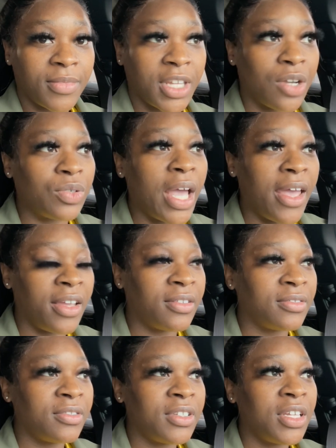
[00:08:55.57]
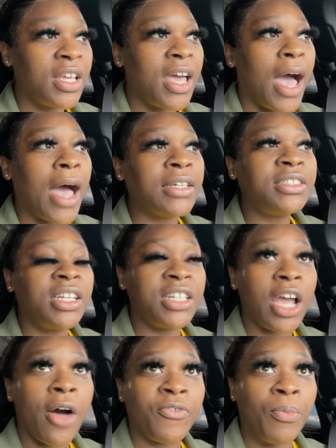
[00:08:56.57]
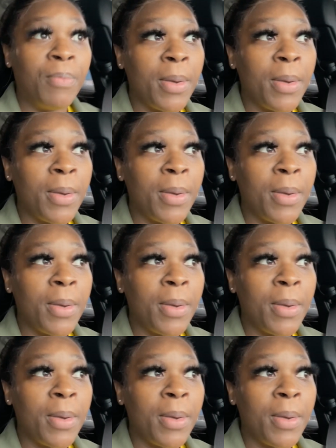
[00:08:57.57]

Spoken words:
Okay? I study off of